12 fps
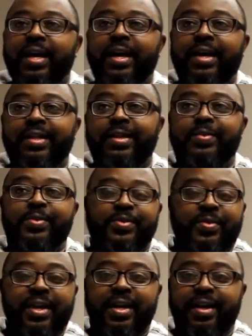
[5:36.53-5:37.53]
And the
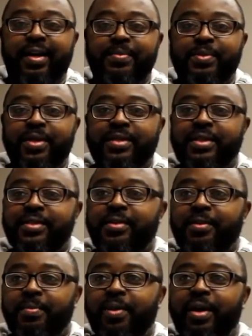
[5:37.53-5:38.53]
newsreader comes on and says,
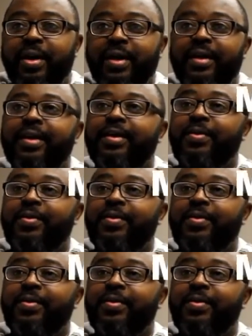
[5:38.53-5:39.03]
good morning.